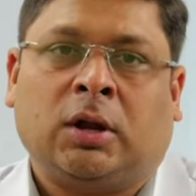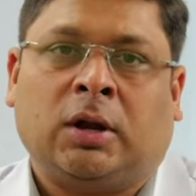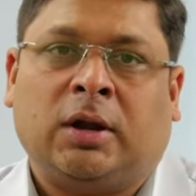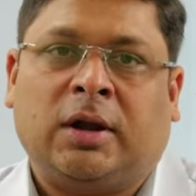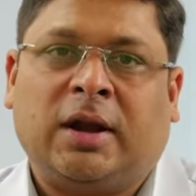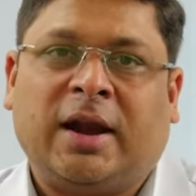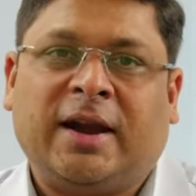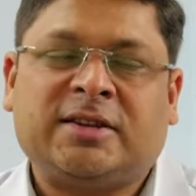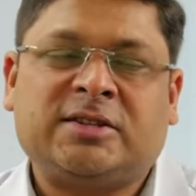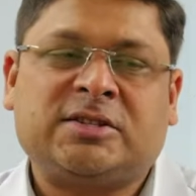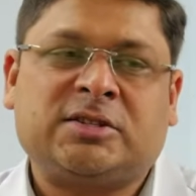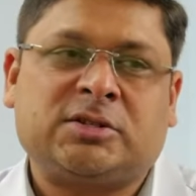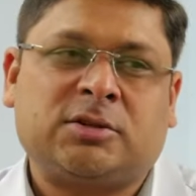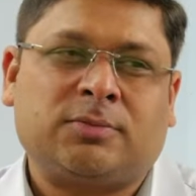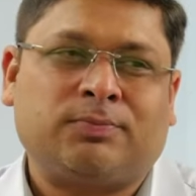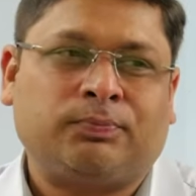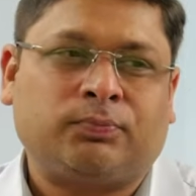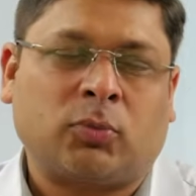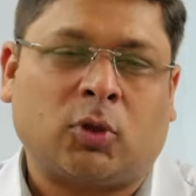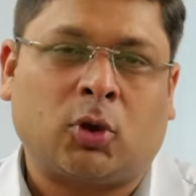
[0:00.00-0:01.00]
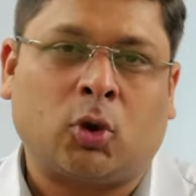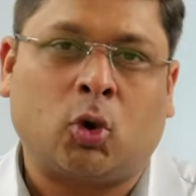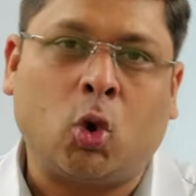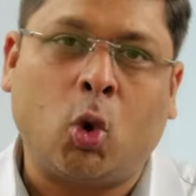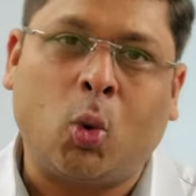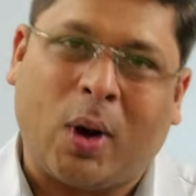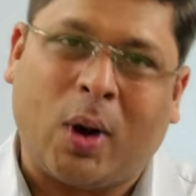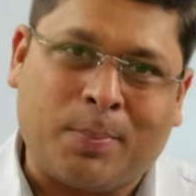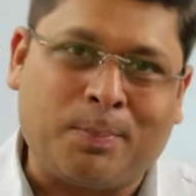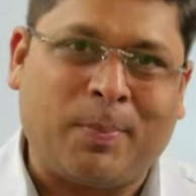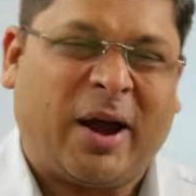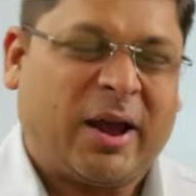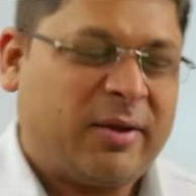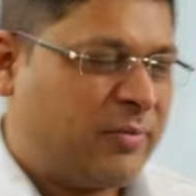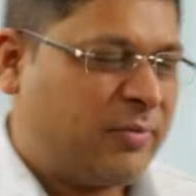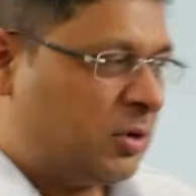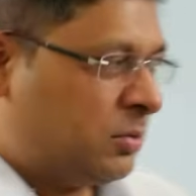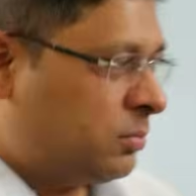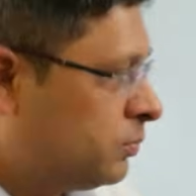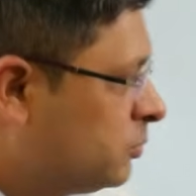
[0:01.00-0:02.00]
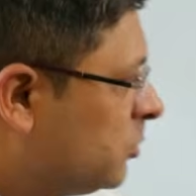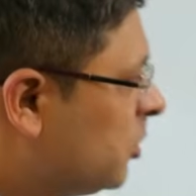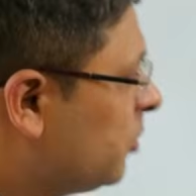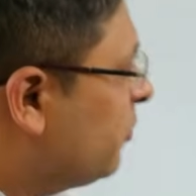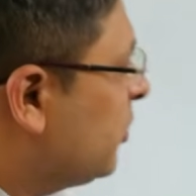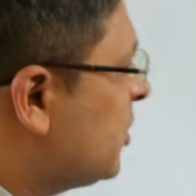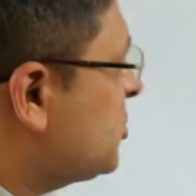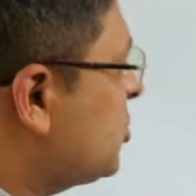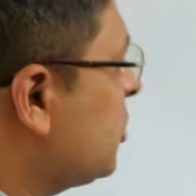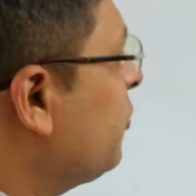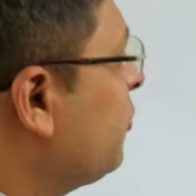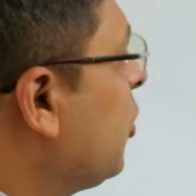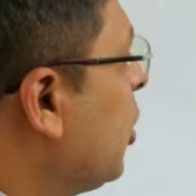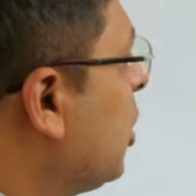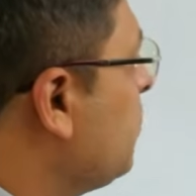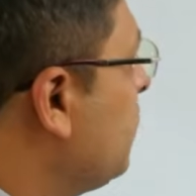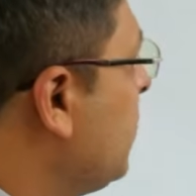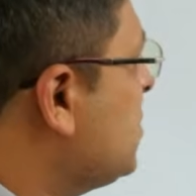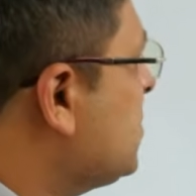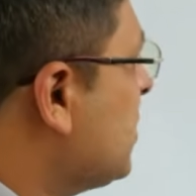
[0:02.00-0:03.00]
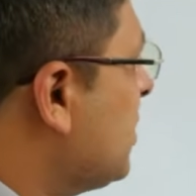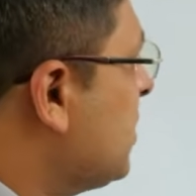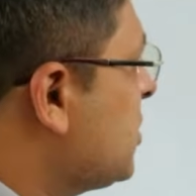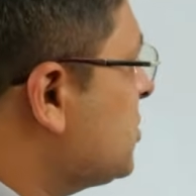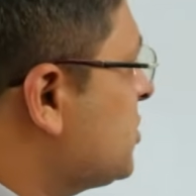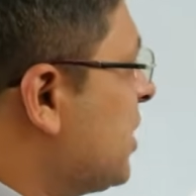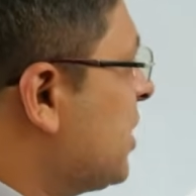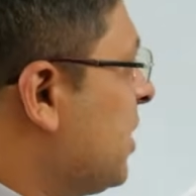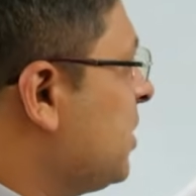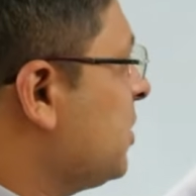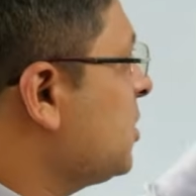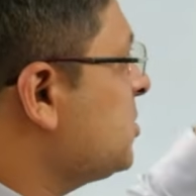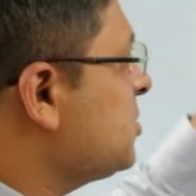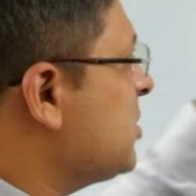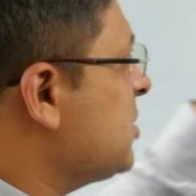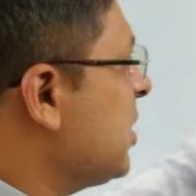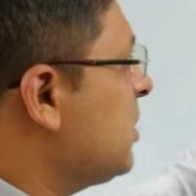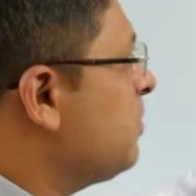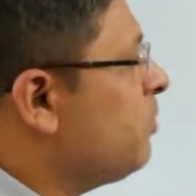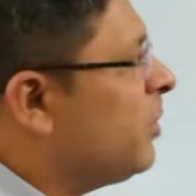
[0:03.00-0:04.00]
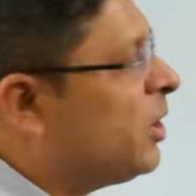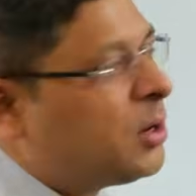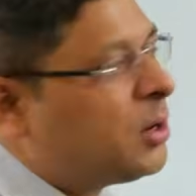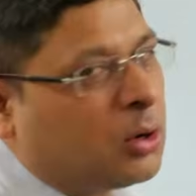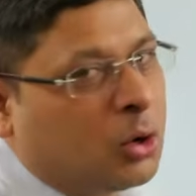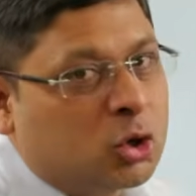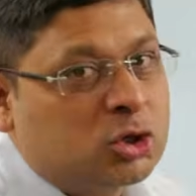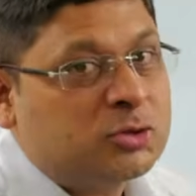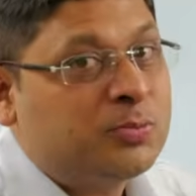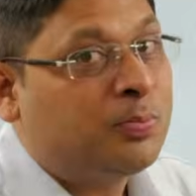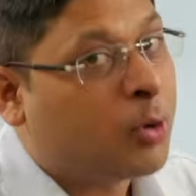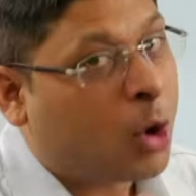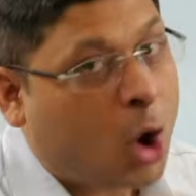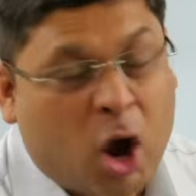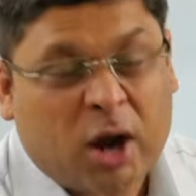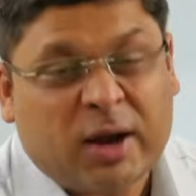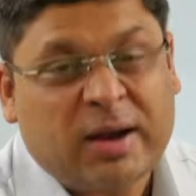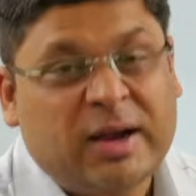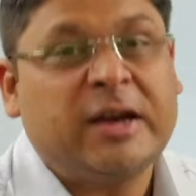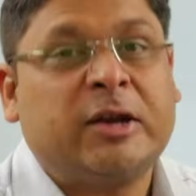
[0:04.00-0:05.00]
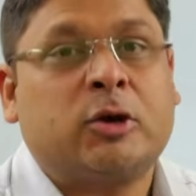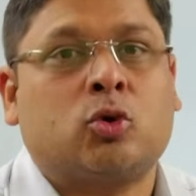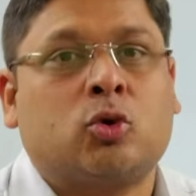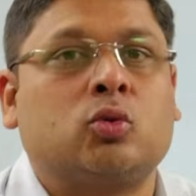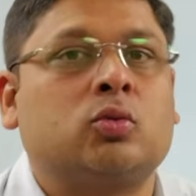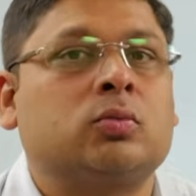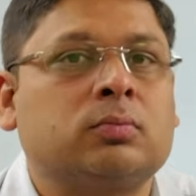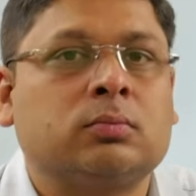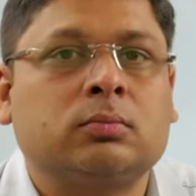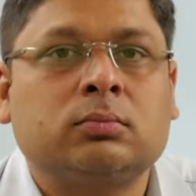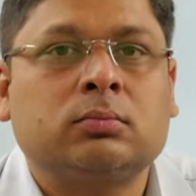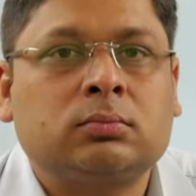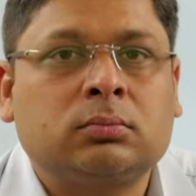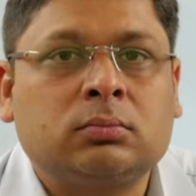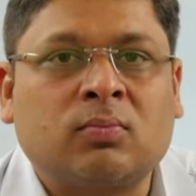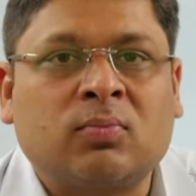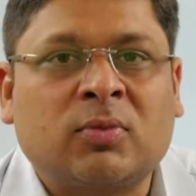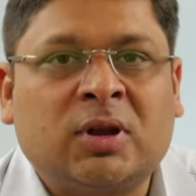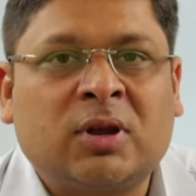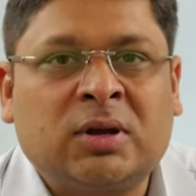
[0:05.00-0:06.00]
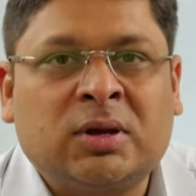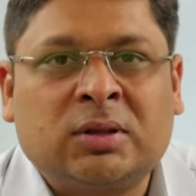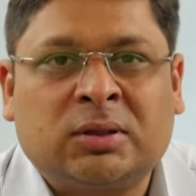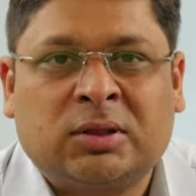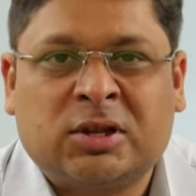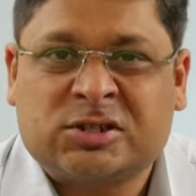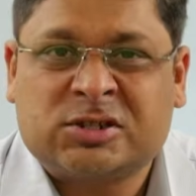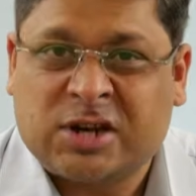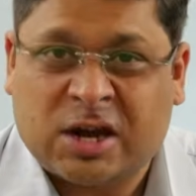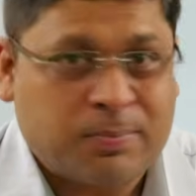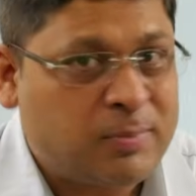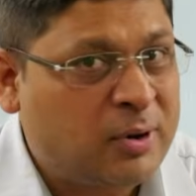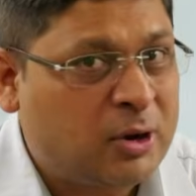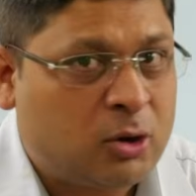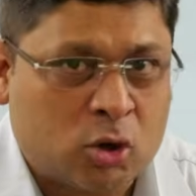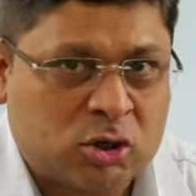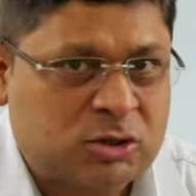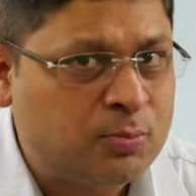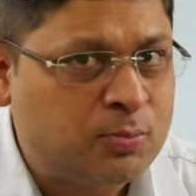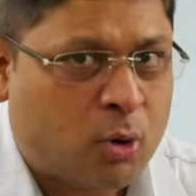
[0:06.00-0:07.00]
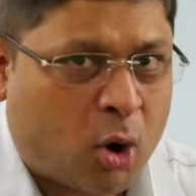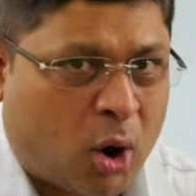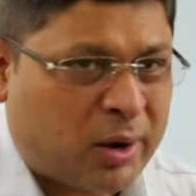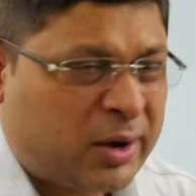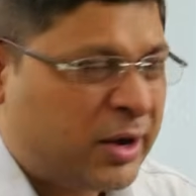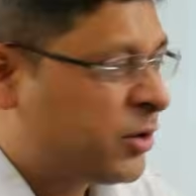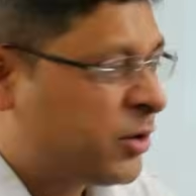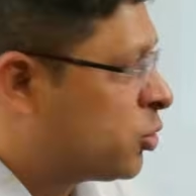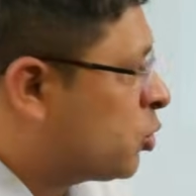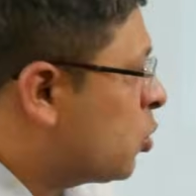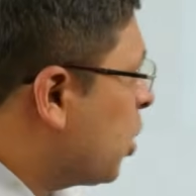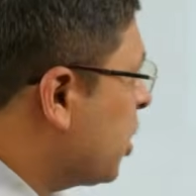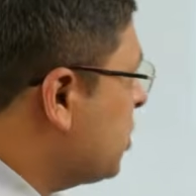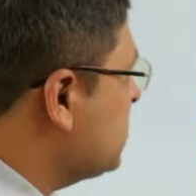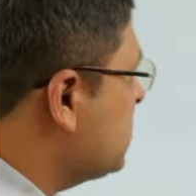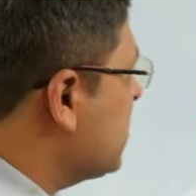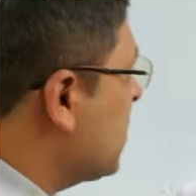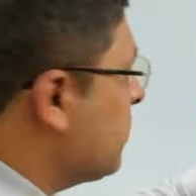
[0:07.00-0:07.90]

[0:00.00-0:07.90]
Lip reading: Let's go one by one. First of all, please understand the statement looks broadly true. The statement looks broadly true. What is the